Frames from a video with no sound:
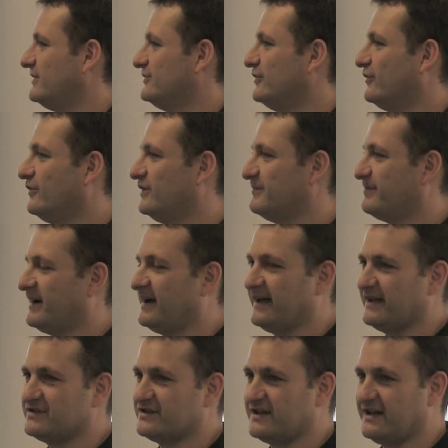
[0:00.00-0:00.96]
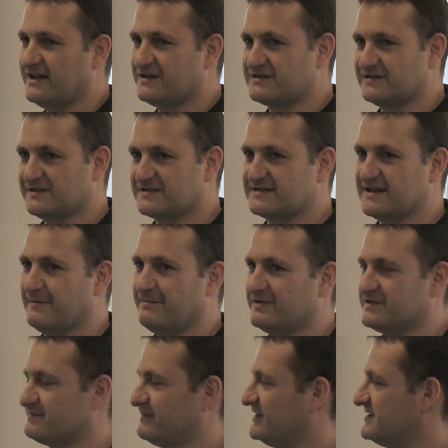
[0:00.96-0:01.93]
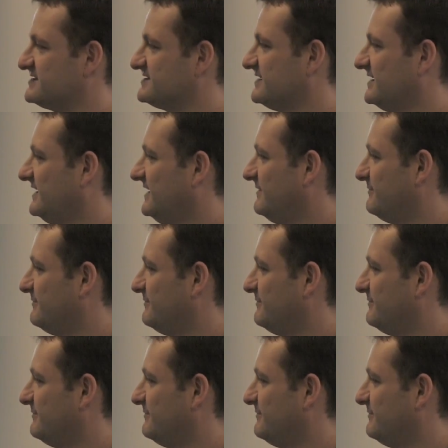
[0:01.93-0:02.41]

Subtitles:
not only by educational establishments